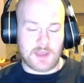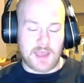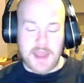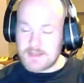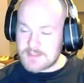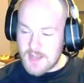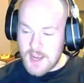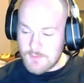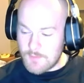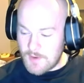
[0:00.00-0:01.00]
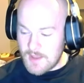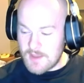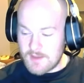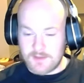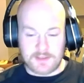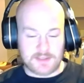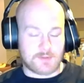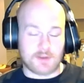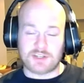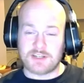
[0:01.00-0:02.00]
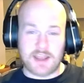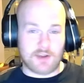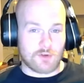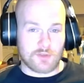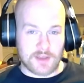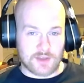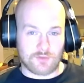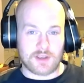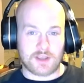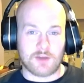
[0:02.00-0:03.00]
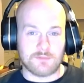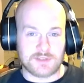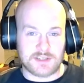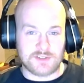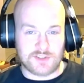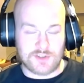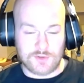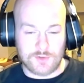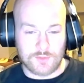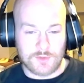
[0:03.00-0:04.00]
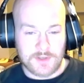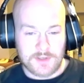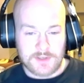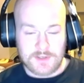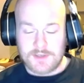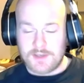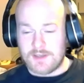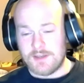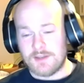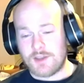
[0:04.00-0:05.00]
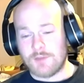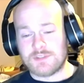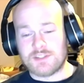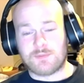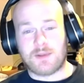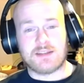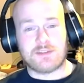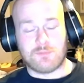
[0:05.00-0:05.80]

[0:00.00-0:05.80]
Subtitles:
anytime a player, especially later on in their career, comes into play a different